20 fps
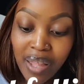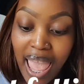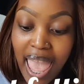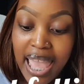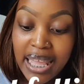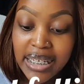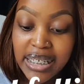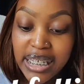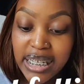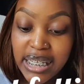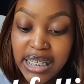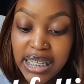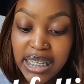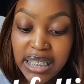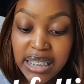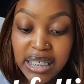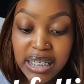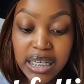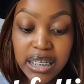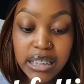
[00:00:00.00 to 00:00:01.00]
and he
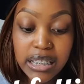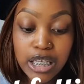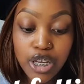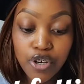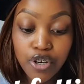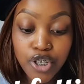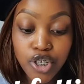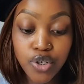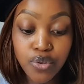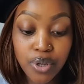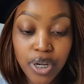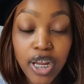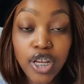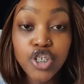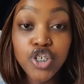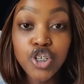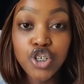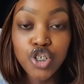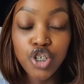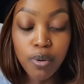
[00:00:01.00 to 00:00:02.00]
is in a serious
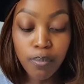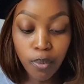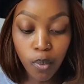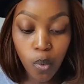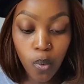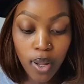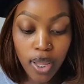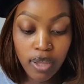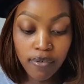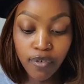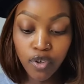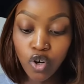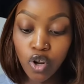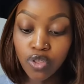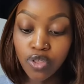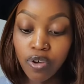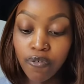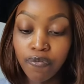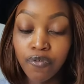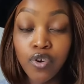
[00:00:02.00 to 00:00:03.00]
relationship or even
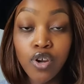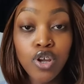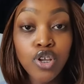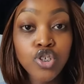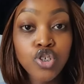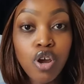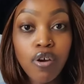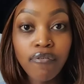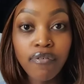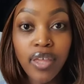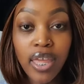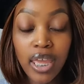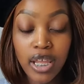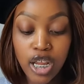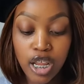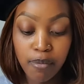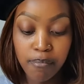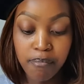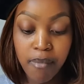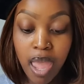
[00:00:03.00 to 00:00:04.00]
on the verge of
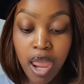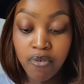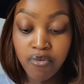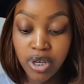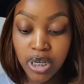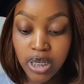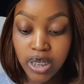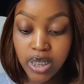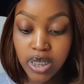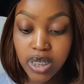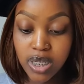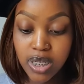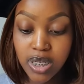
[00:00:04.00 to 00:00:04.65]
getting married?